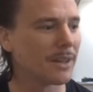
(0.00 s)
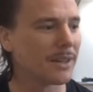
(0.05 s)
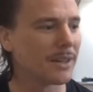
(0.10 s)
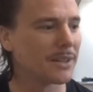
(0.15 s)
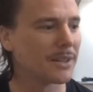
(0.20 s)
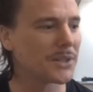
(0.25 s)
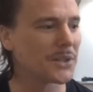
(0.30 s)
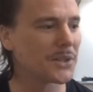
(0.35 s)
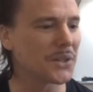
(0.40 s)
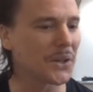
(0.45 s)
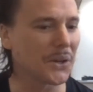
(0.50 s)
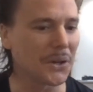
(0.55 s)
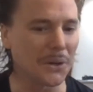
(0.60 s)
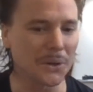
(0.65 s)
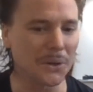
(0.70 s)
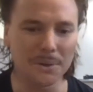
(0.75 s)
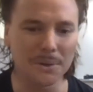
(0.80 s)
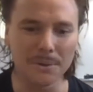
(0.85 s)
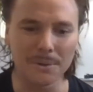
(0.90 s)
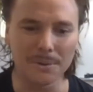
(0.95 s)

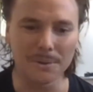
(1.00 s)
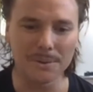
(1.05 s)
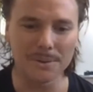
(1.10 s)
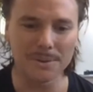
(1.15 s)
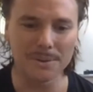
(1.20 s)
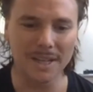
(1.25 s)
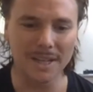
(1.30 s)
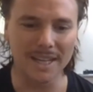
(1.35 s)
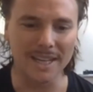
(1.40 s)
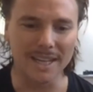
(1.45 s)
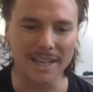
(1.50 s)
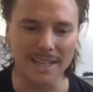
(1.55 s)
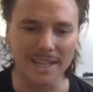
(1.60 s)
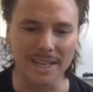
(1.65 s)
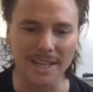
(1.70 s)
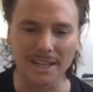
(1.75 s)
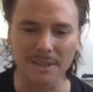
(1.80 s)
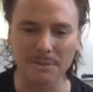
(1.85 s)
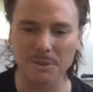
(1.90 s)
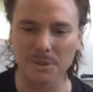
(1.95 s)
So
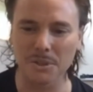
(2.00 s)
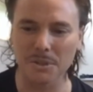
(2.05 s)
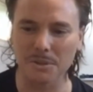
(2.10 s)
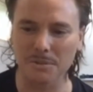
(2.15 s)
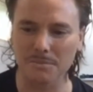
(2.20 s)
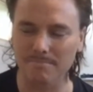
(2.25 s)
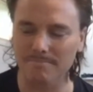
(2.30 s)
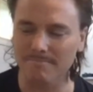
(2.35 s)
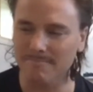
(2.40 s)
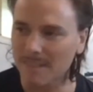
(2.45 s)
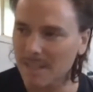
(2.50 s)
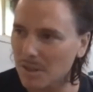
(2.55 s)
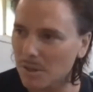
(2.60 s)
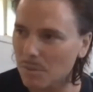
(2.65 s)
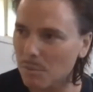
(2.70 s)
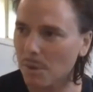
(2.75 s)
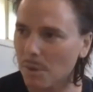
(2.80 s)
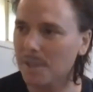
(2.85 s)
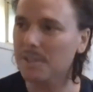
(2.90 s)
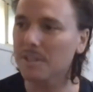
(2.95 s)
I
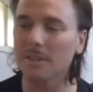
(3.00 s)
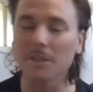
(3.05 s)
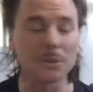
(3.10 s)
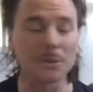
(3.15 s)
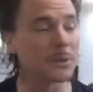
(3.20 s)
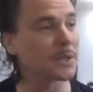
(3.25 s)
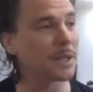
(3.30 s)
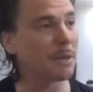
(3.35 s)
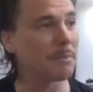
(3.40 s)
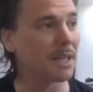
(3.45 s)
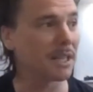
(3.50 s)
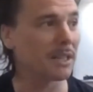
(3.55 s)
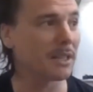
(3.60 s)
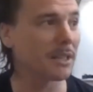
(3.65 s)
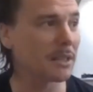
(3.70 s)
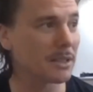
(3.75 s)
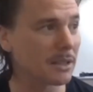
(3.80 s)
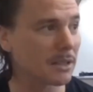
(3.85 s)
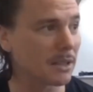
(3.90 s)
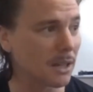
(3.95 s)
wanted to do something
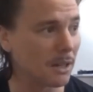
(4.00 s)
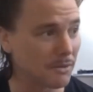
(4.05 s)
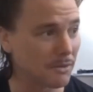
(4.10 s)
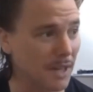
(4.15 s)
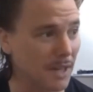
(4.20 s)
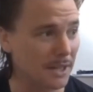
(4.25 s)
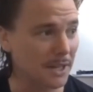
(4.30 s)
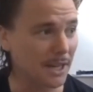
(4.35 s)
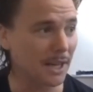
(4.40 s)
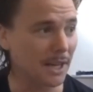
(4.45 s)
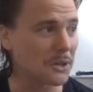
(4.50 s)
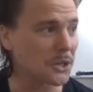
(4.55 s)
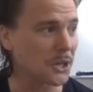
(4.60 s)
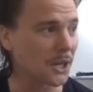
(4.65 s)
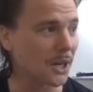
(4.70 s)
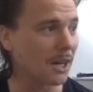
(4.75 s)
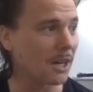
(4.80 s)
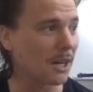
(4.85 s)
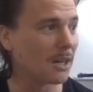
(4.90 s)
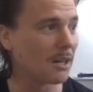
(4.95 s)
of that
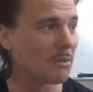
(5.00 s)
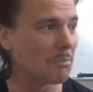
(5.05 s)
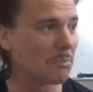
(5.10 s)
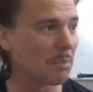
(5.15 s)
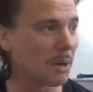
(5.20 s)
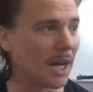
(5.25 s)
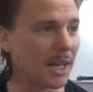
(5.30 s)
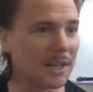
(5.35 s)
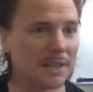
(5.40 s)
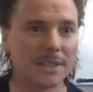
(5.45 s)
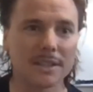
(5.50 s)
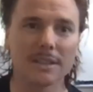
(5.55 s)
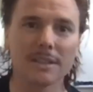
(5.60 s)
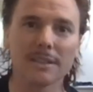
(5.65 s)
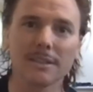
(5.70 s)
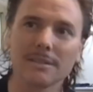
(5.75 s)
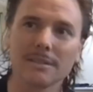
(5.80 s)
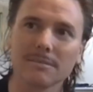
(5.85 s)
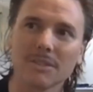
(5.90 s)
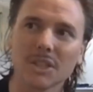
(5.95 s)
nature, but
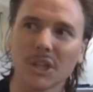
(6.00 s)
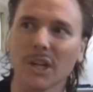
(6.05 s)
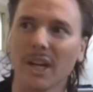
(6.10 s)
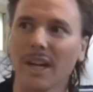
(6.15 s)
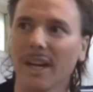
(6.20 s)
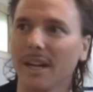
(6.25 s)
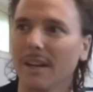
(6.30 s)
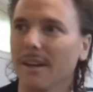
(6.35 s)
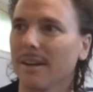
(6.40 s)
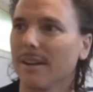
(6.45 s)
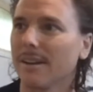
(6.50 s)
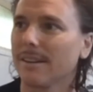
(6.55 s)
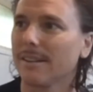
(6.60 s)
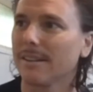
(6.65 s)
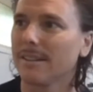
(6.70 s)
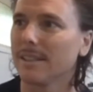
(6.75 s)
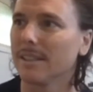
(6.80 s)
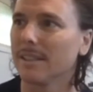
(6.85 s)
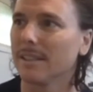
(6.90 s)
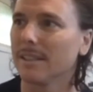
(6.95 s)
try and
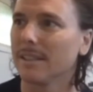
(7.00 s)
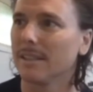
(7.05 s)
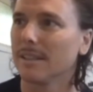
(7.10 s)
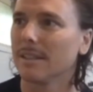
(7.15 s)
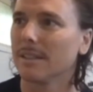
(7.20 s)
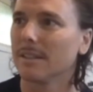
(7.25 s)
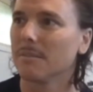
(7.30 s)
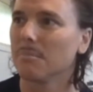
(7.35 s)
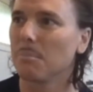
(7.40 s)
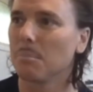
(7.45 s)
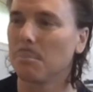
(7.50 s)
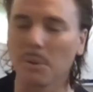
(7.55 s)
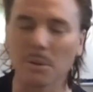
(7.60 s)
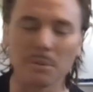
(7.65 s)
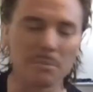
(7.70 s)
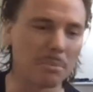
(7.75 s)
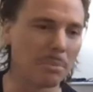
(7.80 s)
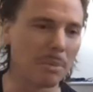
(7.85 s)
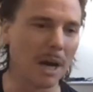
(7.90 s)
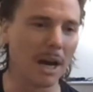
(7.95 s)

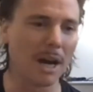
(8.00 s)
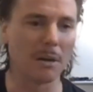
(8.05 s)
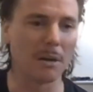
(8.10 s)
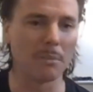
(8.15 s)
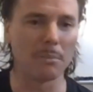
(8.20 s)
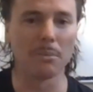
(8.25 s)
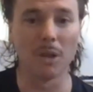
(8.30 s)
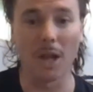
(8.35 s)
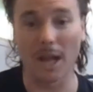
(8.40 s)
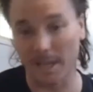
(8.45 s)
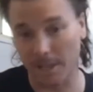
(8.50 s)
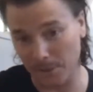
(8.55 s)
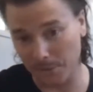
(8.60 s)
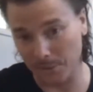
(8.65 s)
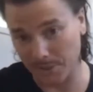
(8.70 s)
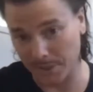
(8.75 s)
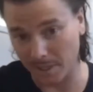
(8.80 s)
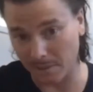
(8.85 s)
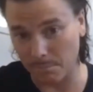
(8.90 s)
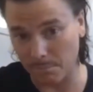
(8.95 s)
put, like you
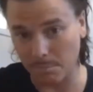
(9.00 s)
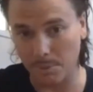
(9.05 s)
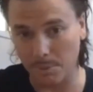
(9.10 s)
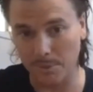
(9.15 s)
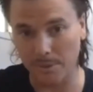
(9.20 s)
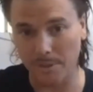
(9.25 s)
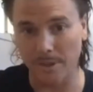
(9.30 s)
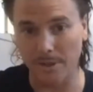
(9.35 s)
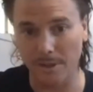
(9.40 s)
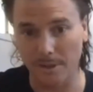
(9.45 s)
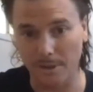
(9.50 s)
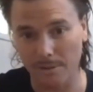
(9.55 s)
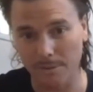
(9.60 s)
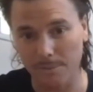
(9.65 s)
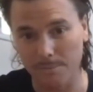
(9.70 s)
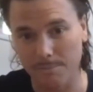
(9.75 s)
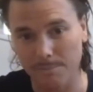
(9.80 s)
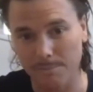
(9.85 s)
said, put the